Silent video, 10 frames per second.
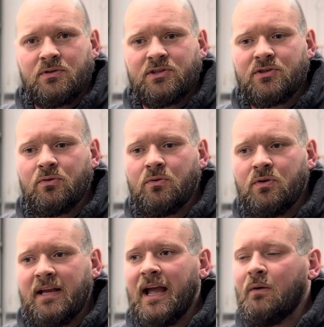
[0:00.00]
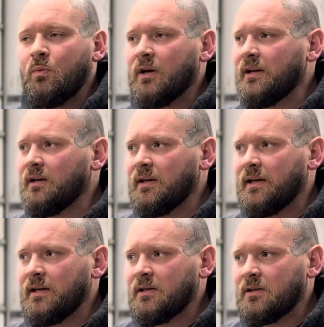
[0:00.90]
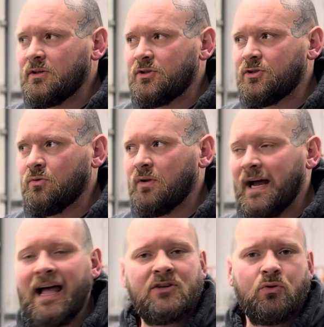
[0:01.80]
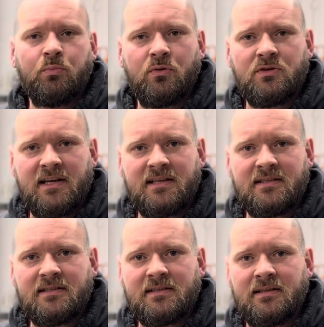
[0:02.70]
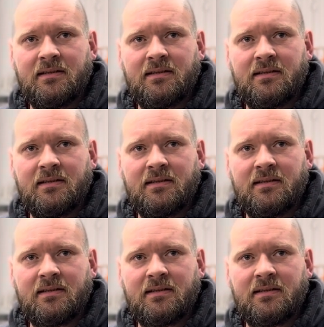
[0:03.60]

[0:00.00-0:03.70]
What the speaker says: So yeah, we're here to show the actual processes